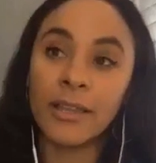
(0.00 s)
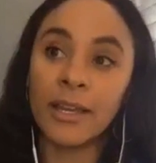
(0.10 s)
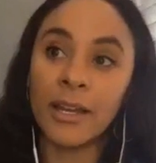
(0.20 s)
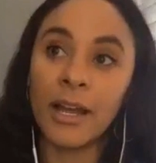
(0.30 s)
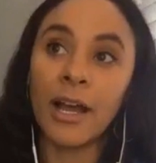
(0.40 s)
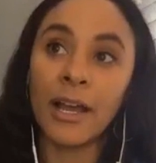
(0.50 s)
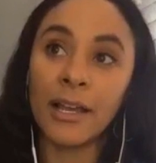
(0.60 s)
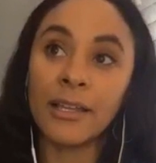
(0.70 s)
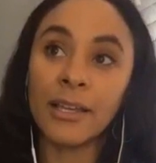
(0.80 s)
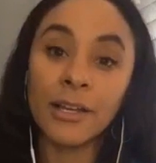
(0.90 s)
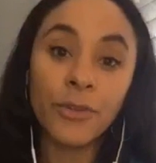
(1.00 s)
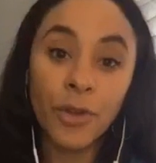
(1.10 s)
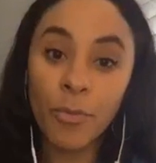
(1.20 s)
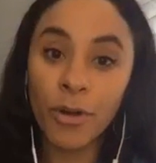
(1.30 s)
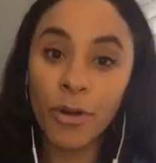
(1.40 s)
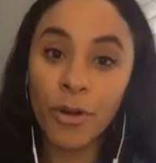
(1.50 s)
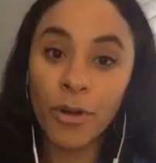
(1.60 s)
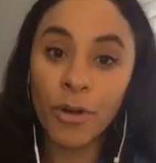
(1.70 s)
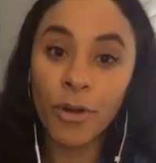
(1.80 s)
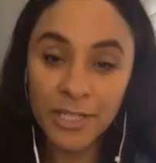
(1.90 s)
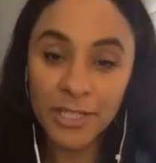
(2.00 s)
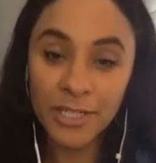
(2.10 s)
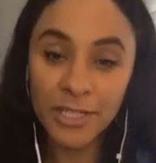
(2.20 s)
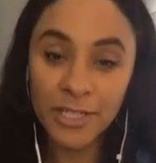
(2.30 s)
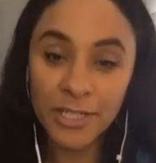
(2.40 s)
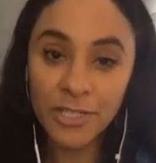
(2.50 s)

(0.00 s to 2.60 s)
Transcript: then I get a little more information,